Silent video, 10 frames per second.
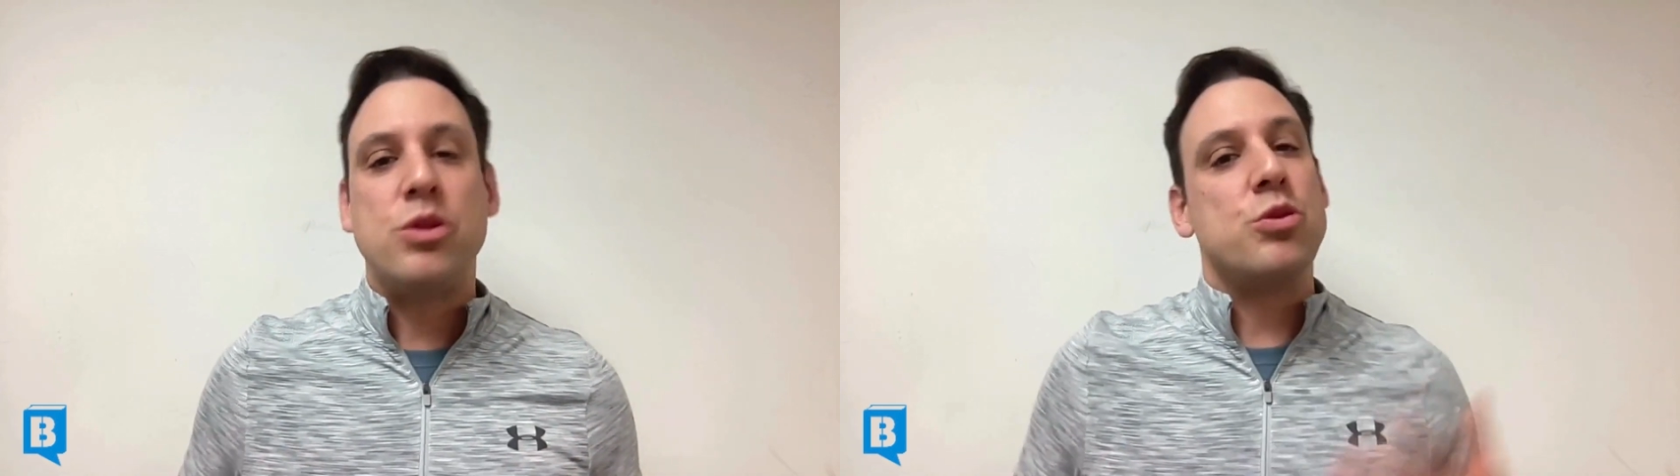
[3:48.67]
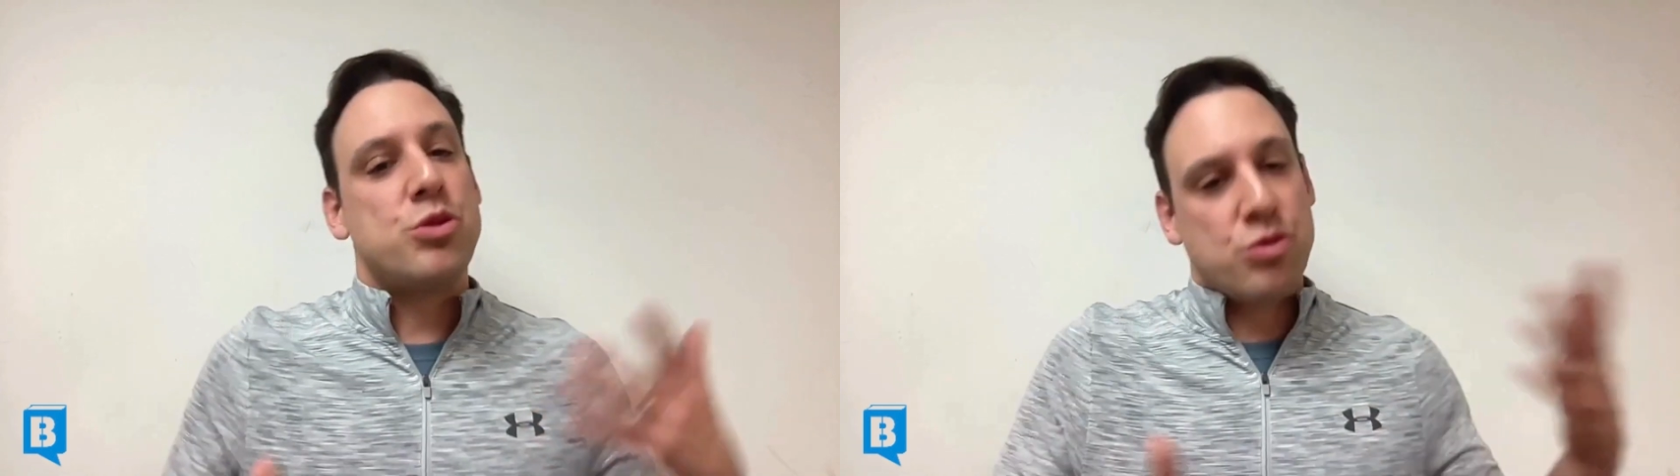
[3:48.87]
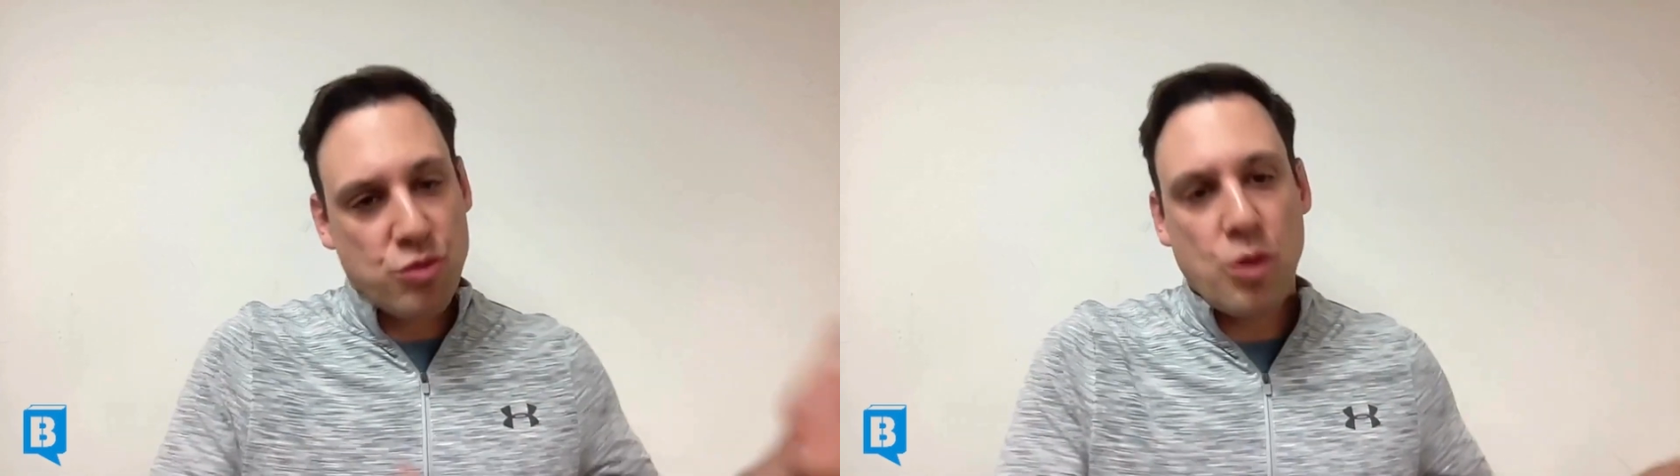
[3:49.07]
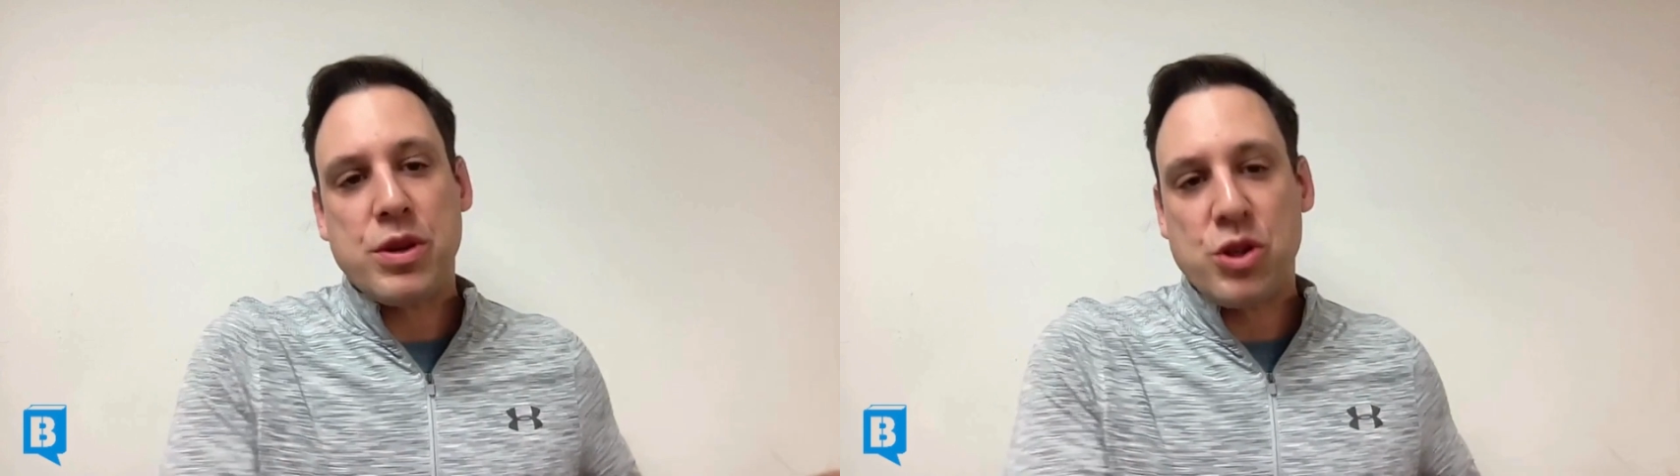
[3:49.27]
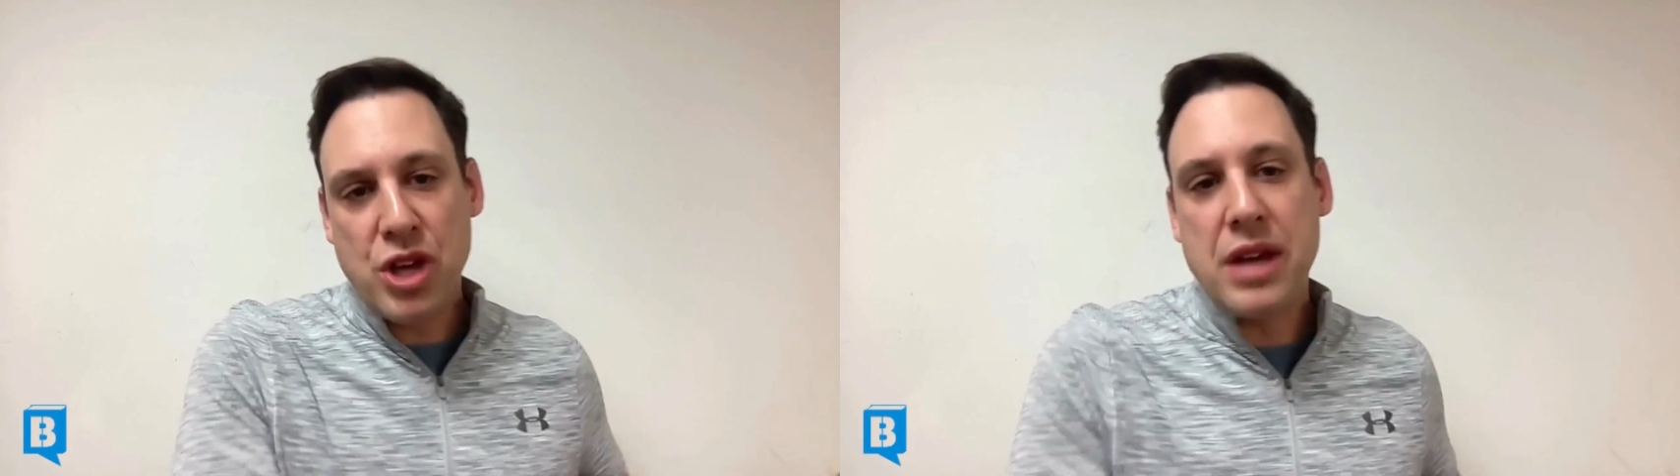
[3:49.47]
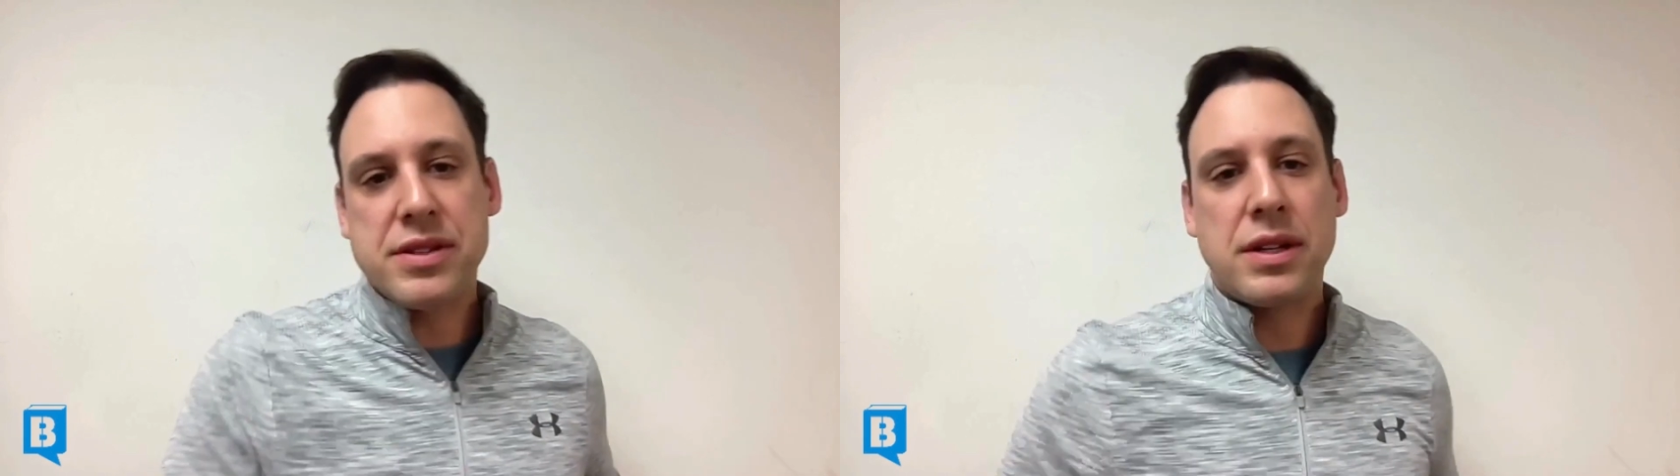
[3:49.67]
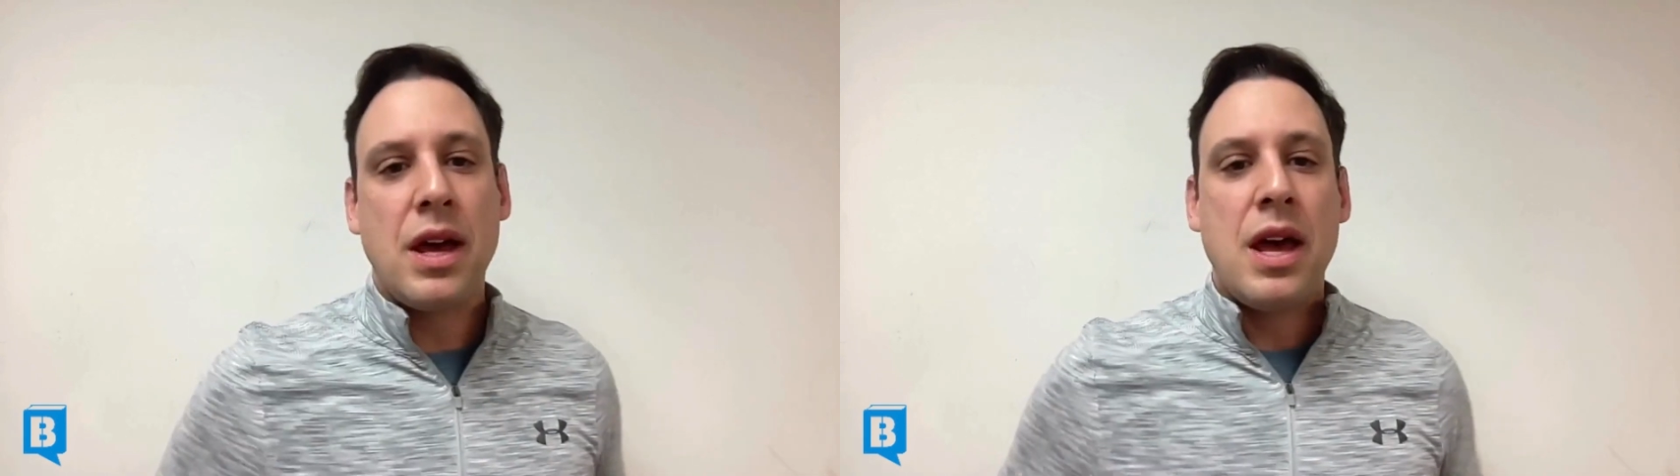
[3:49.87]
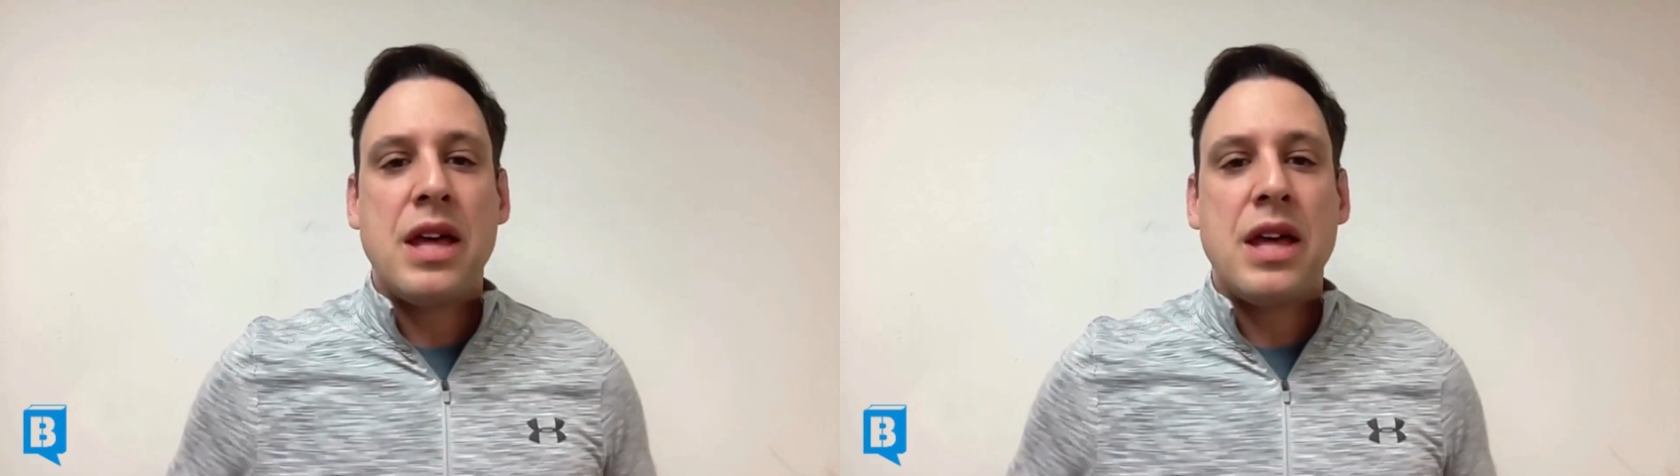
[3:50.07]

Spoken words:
who's Romeo's cousin,